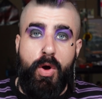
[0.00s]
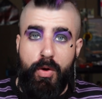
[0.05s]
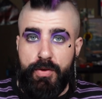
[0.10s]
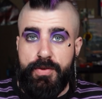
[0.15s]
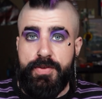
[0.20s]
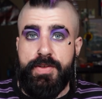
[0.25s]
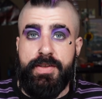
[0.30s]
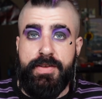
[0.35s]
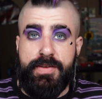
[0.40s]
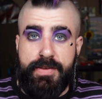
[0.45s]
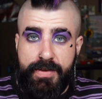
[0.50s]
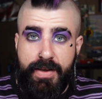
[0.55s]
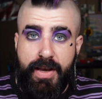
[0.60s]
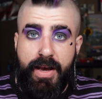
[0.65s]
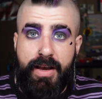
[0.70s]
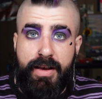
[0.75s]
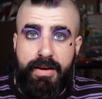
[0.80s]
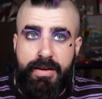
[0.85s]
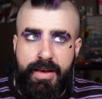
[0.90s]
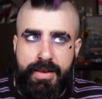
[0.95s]
Olson's
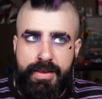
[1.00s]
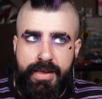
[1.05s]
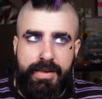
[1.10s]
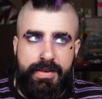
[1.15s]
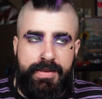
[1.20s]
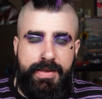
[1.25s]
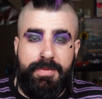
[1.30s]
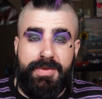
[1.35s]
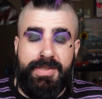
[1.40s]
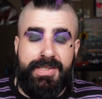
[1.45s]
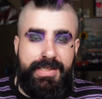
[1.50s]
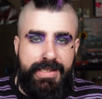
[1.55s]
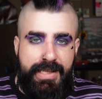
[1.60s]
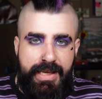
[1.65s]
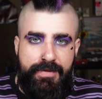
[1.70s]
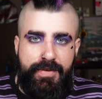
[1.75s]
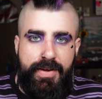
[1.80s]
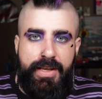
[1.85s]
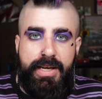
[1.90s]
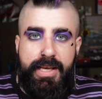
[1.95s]
son, I think his name was
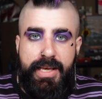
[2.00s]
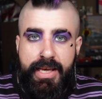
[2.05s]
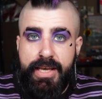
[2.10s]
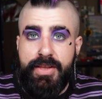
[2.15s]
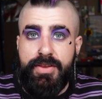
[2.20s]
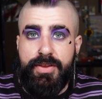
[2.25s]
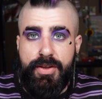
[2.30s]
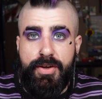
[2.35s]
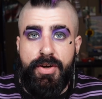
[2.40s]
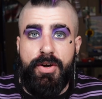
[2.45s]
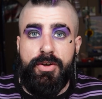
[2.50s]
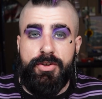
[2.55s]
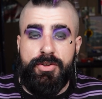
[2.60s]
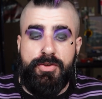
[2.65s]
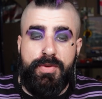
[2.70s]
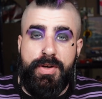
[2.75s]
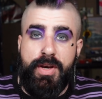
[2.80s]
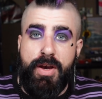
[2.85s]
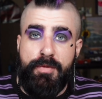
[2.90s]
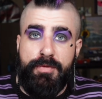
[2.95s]
Stephen, in the
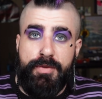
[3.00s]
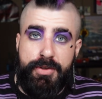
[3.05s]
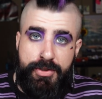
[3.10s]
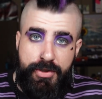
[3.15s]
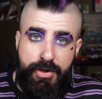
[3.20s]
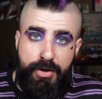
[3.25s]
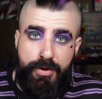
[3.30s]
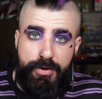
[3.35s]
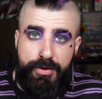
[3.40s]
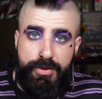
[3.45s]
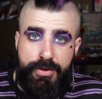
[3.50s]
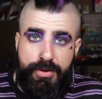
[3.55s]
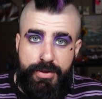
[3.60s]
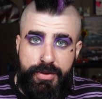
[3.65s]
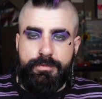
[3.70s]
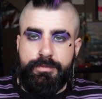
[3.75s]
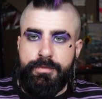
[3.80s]
nursery of the church.